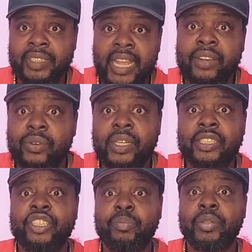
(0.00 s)
and
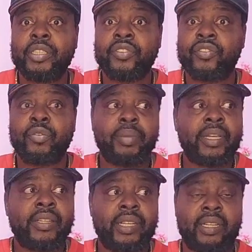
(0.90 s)
release the body for
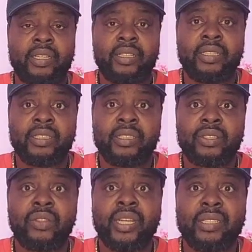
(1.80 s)
burial,
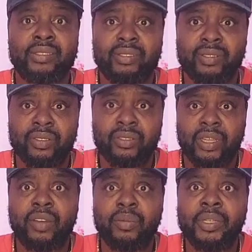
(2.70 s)
so that
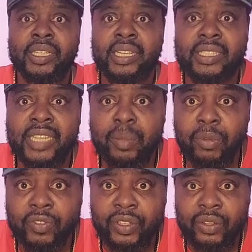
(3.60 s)
everybody can start
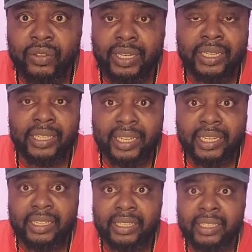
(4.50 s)
moving on and
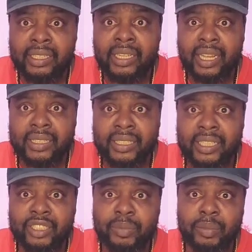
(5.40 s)
healing, as
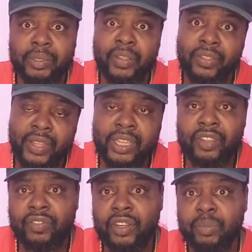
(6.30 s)
case may be. Thank
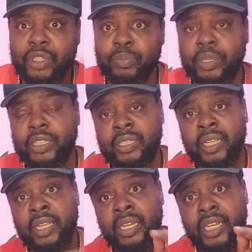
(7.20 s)
you very much. Please
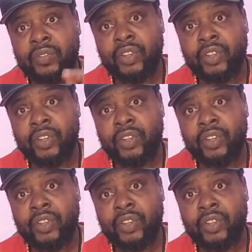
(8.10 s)
leave